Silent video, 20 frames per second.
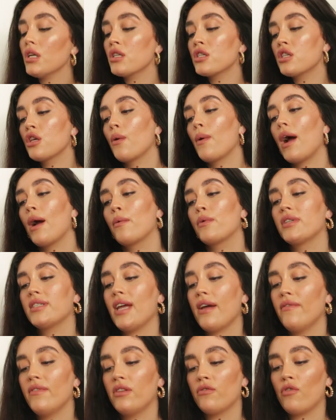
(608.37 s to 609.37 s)
So I would
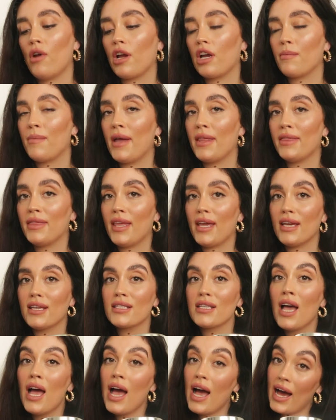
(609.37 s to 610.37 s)
definitely recommend
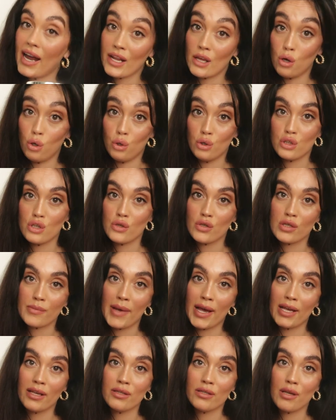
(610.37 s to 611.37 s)
this, and it also
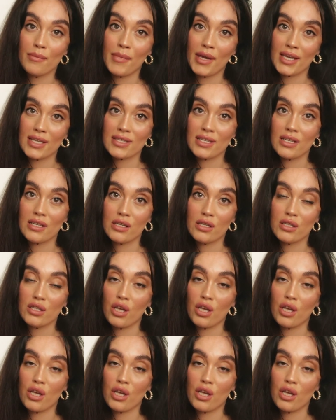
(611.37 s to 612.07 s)
smells amazing.